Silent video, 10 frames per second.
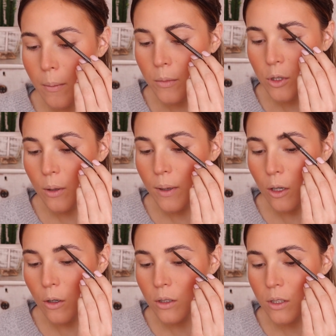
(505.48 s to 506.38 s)
So it
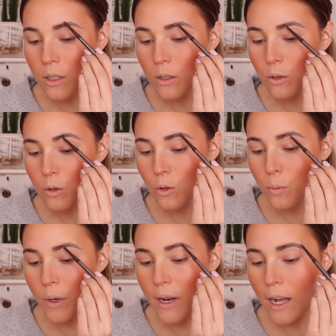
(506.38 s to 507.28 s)
looks
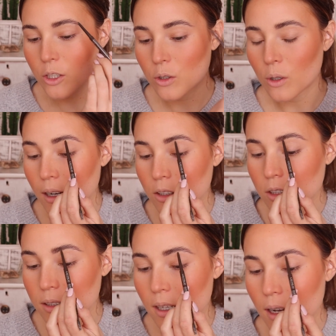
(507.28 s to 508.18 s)
super natural. I
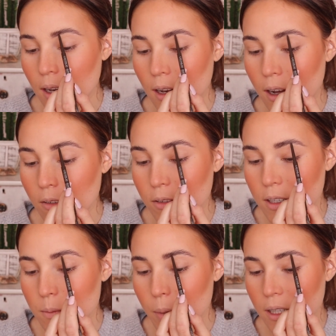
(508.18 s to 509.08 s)
just love
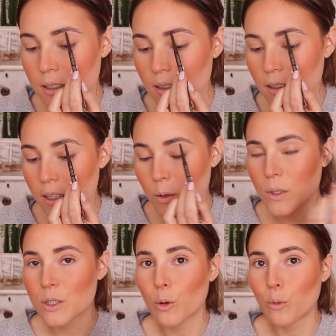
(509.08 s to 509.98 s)
this pencil. It
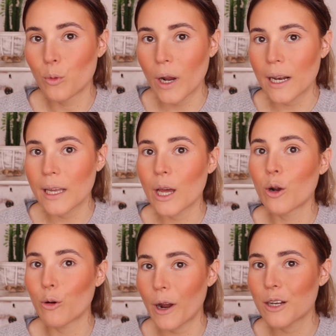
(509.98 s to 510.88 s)
was really a
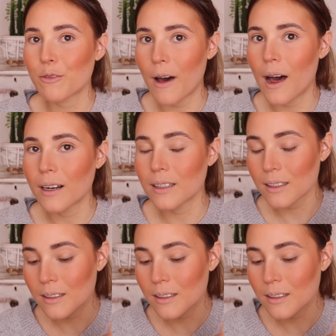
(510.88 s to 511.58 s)
great find.